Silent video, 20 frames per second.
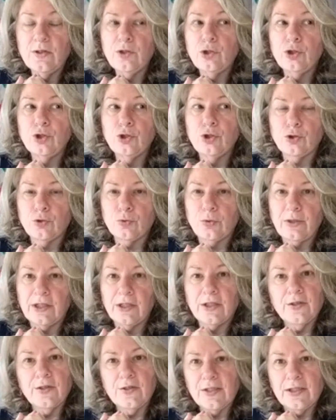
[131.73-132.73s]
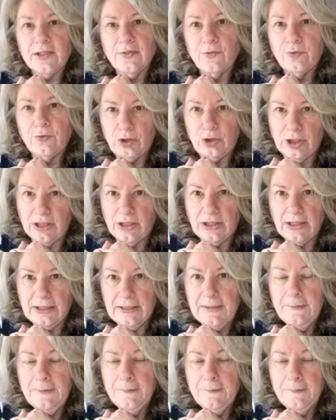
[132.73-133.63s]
to treat ourselves gently,